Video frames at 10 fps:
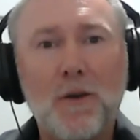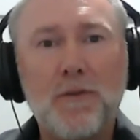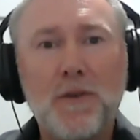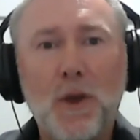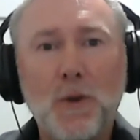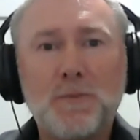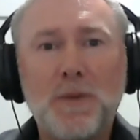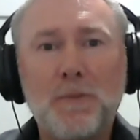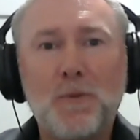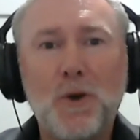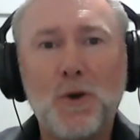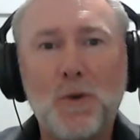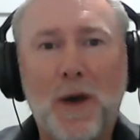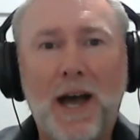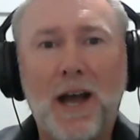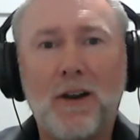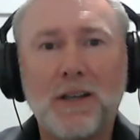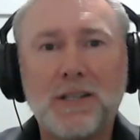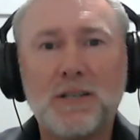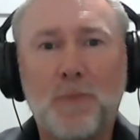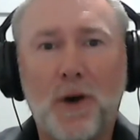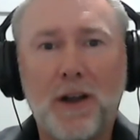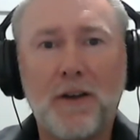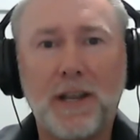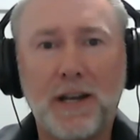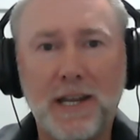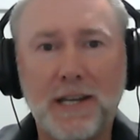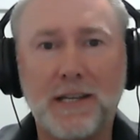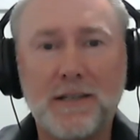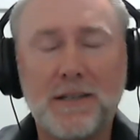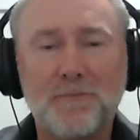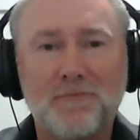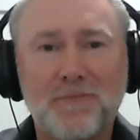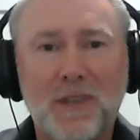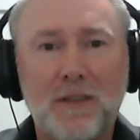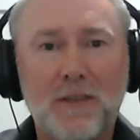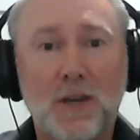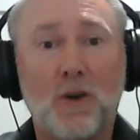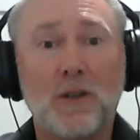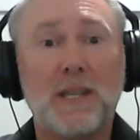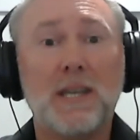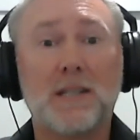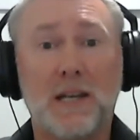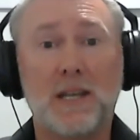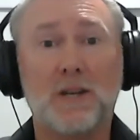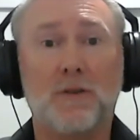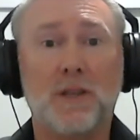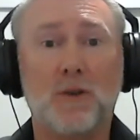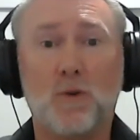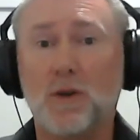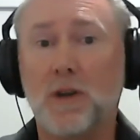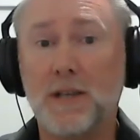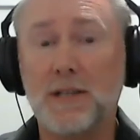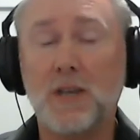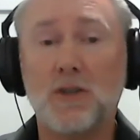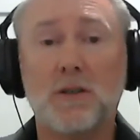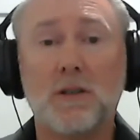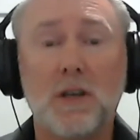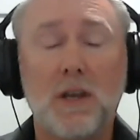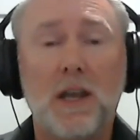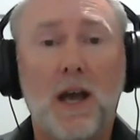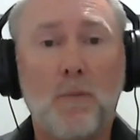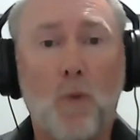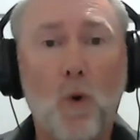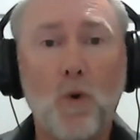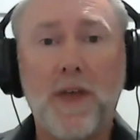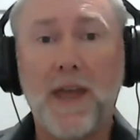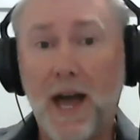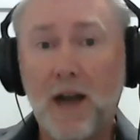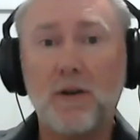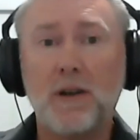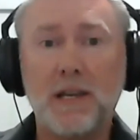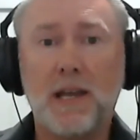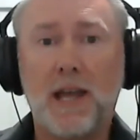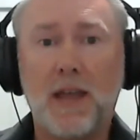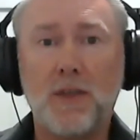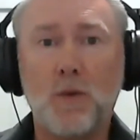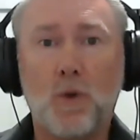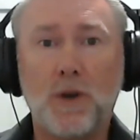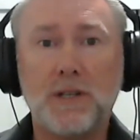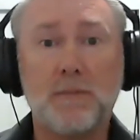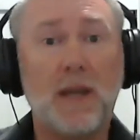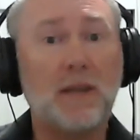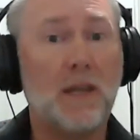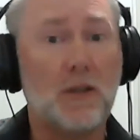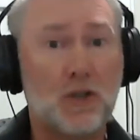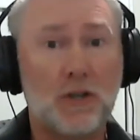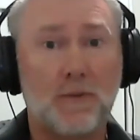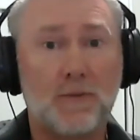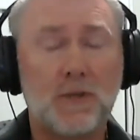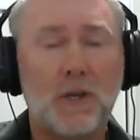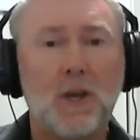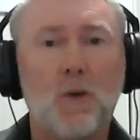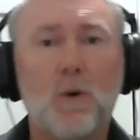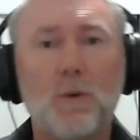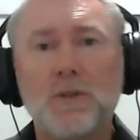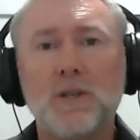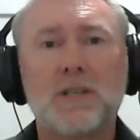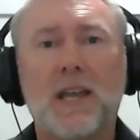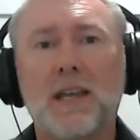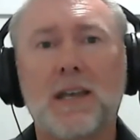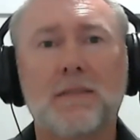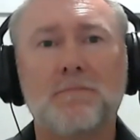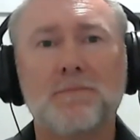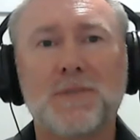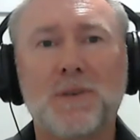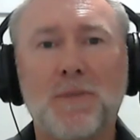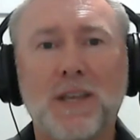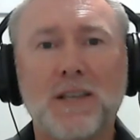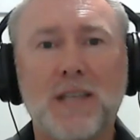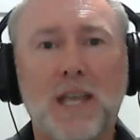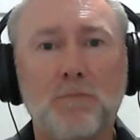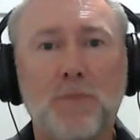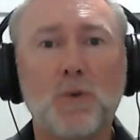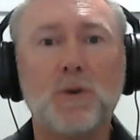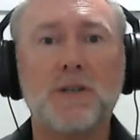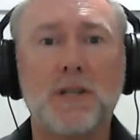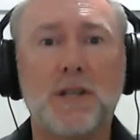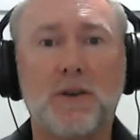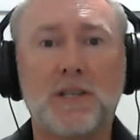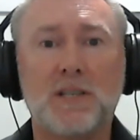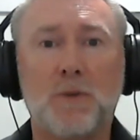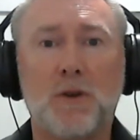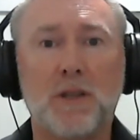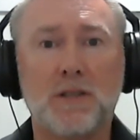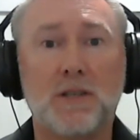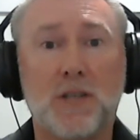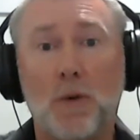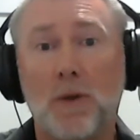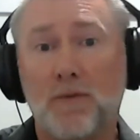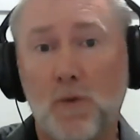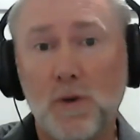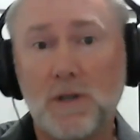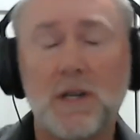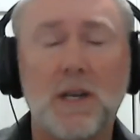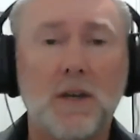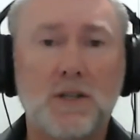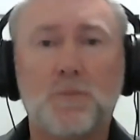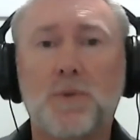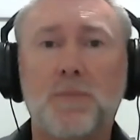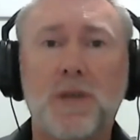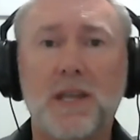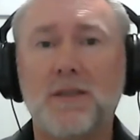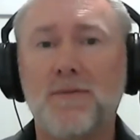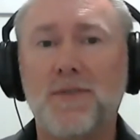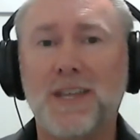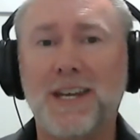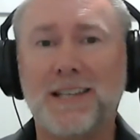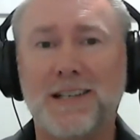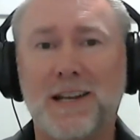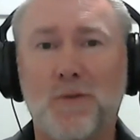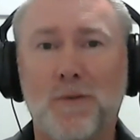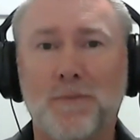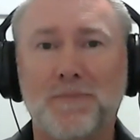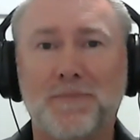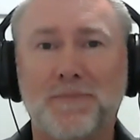For those people who are aspiring leaders, they're not yet a leader in their organization, or they are a leader and they're wanting to make that shift, what would you say are some things they can build into their experiences going forward to prepare them for the next level?